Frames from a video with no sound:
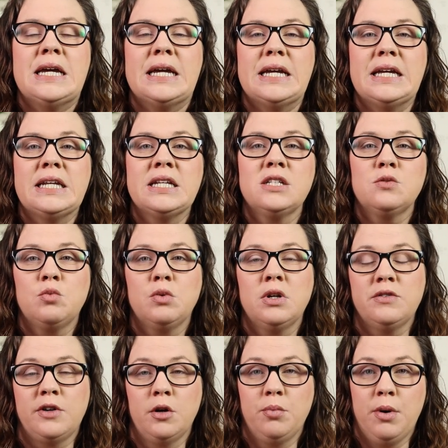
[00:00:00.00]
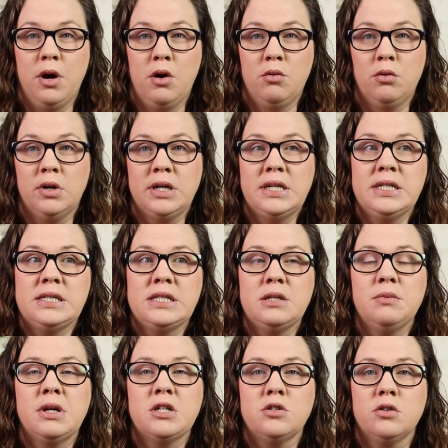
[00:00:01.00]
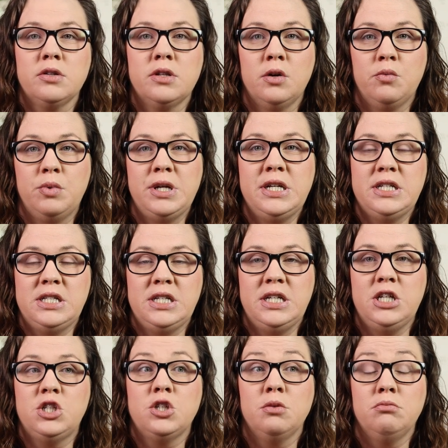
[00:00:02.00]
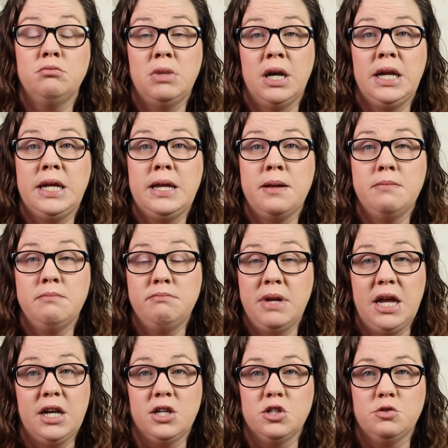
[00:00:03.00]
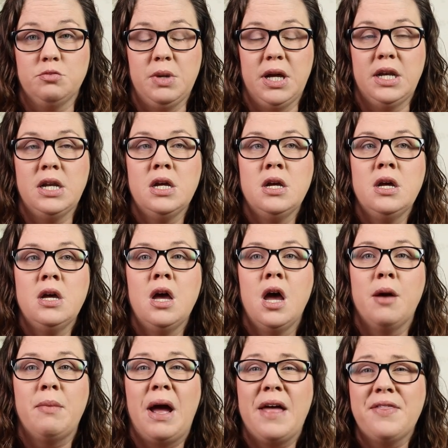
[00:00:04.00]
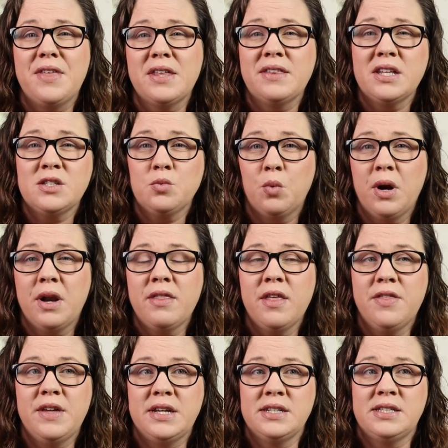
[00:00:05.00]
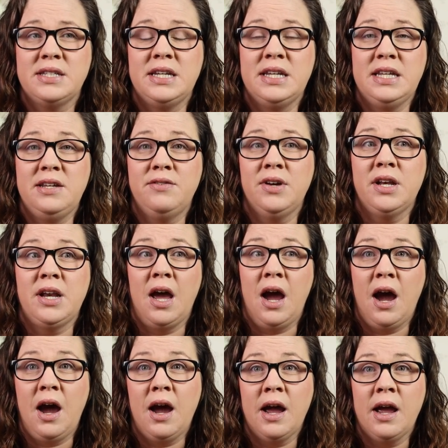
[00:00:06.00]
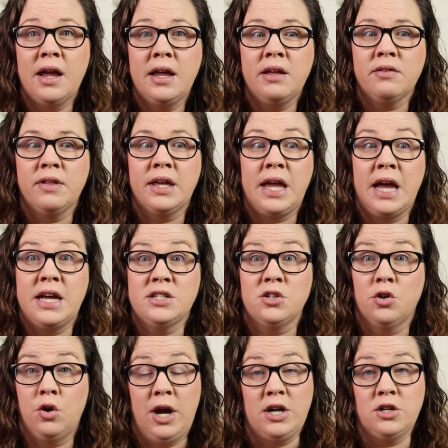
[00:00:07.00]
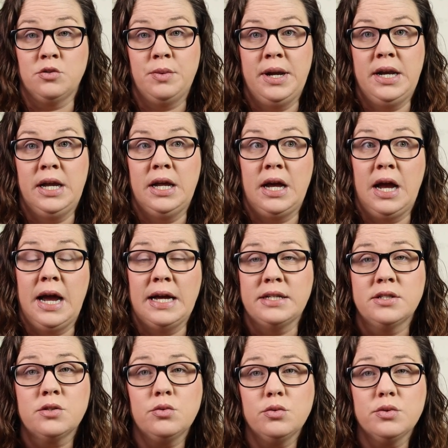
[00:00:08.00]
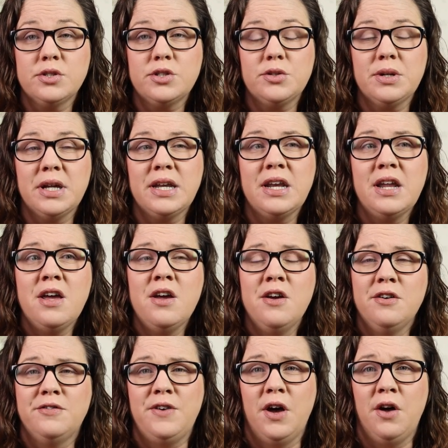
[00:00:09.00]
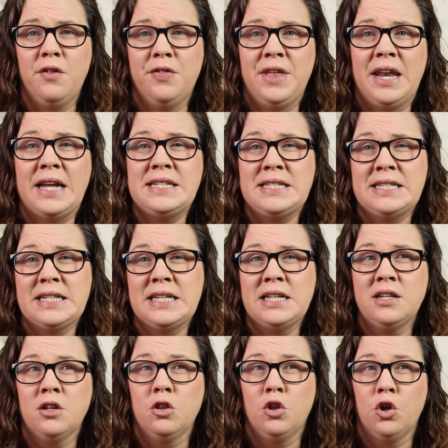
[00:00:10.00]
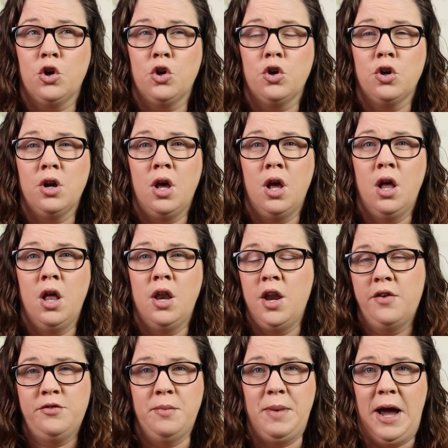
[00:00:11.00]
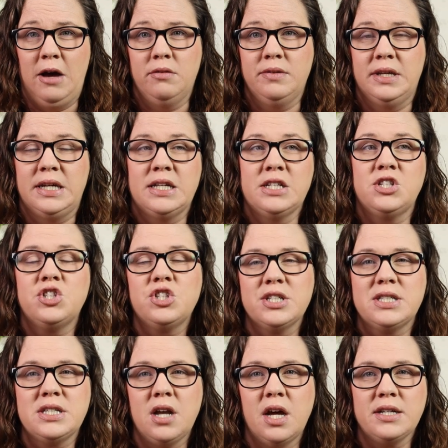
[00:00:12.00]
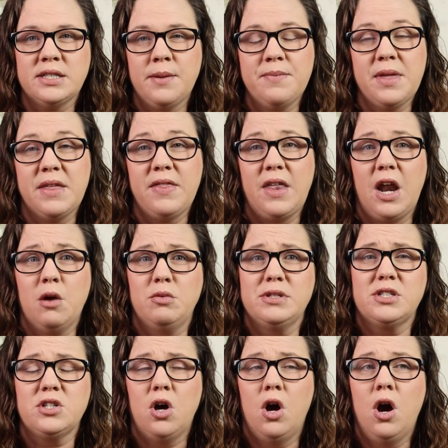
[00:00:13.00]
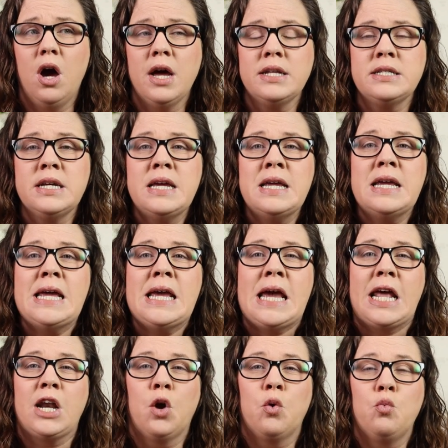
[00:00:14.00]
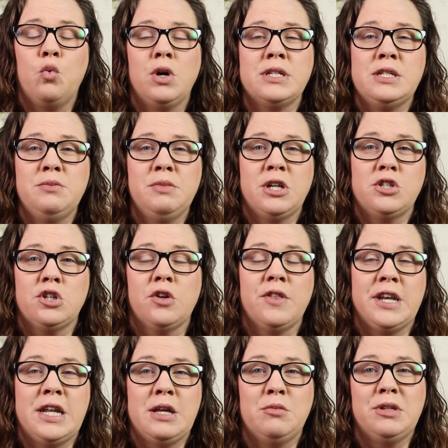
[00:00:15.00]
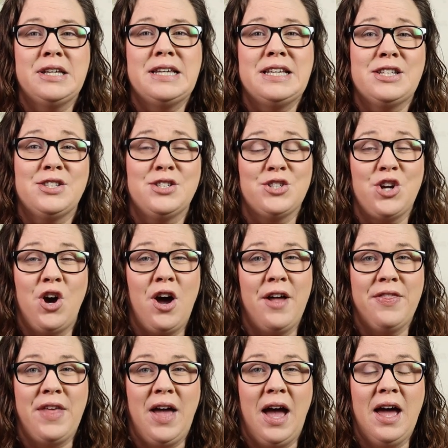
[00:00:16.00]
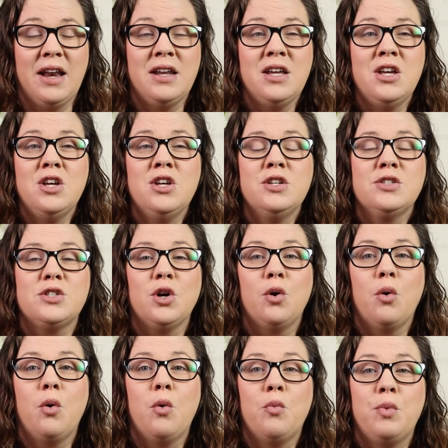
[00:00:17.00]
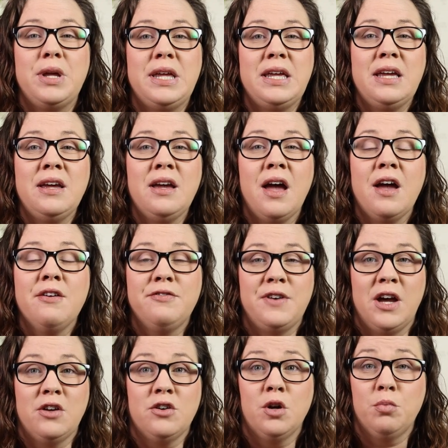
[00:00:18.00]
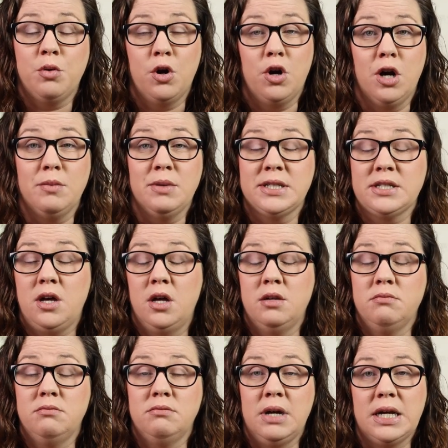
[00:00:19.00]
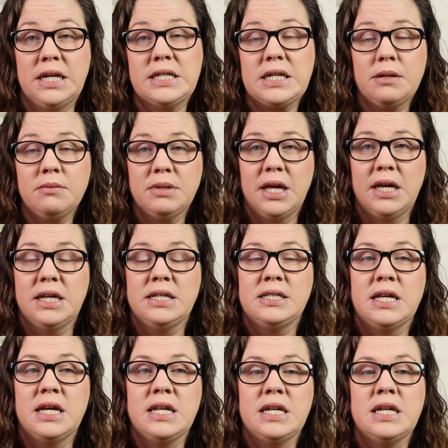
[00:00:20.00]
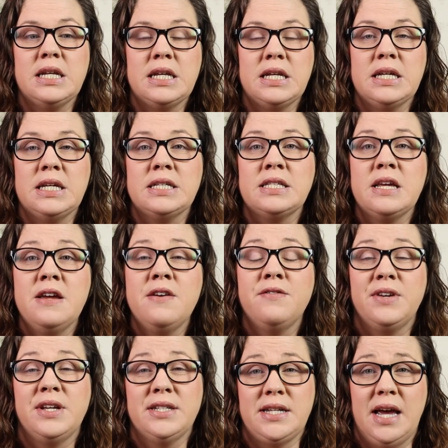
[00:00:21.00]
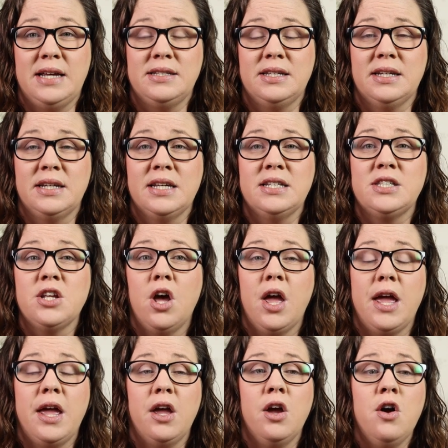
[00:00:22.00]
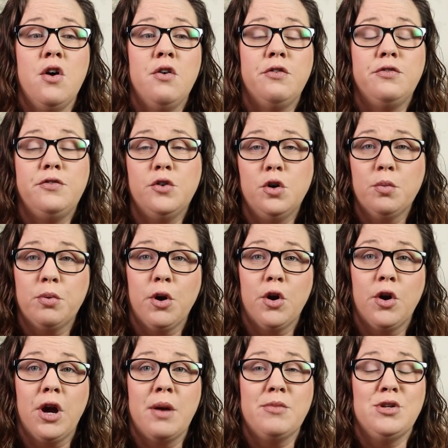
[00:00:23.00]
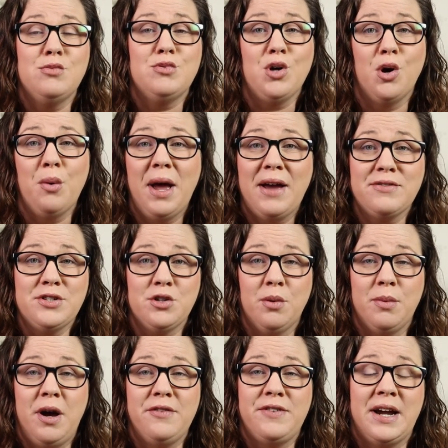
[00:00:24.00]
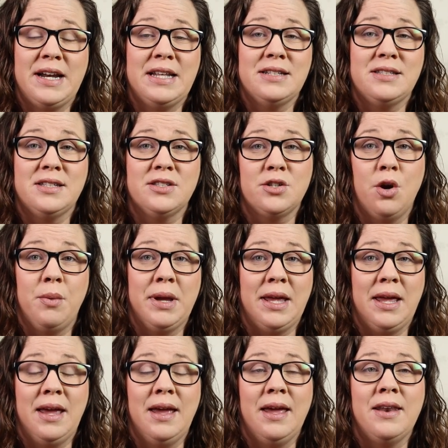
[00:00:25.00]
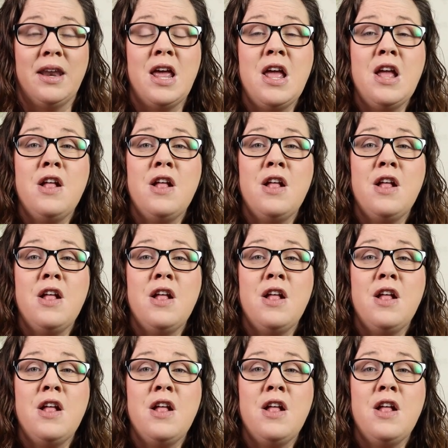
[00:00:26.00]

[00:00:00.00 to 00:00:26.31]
it is one of our priorities to make sure that we teach money management. Um, I think that's one of the things that even I, like as a graduating high school student, felt that I didn't learn enough about. Like, it's just not something that I was taught, and I want to make sure that Emily is taught that. So we have found a program. It's called Money Time Kids, and it is fantastic. It's a full program. You don't have to know about finances going in.